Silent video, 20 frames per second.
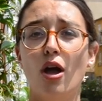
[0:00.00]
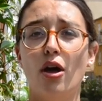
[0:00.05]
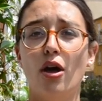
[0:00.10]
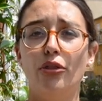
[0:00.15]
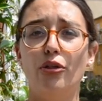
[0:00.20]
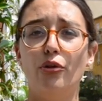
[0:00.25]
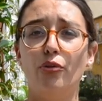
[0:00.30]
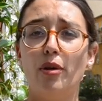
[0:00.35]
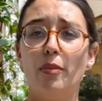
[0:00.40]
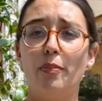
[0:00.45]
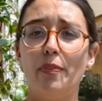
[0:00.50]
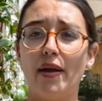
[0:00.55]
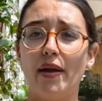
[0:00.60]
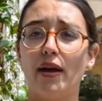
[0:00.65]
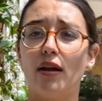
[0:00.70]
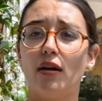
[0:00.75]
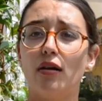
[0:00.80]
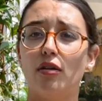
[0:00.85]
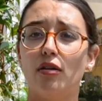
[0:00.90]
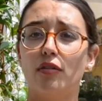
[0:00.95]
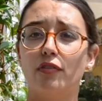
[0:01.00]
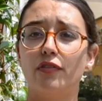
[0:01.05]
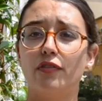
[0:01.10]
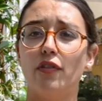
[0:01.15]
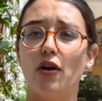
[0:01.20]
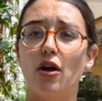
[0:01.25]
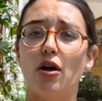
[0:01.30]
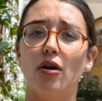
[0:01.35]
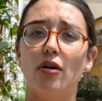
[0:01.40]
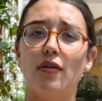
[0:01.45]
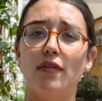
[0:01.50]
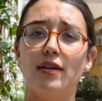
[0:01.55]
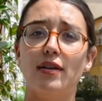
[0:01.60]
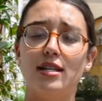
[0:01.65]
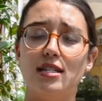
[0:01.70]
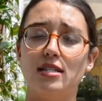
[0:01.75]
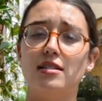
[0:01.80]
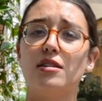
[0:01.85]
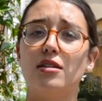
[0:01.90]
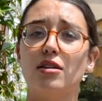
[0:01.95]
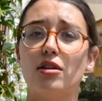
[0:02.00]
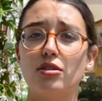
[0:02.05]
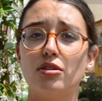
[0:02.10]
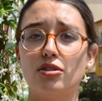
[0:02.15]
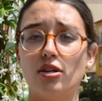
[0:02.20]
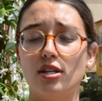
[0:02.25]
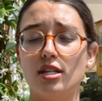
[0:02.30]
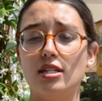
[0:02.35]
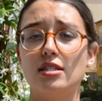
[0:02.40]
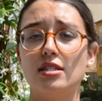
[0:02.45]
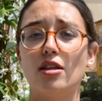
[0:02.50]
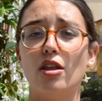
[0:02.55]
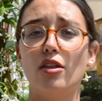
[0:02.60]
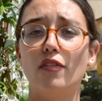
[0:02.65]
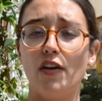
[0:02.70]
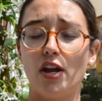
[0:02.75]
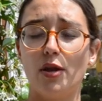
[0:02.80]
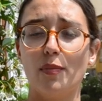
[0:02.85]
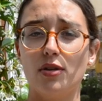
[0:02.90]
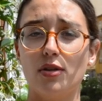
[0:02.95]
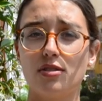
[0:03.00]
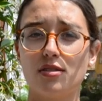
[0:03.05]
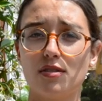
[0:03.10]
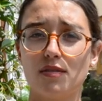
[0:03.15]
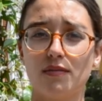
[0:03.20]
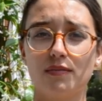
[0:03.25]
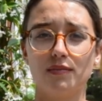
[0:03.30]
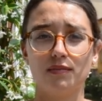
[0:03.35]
the repair of his studies environment.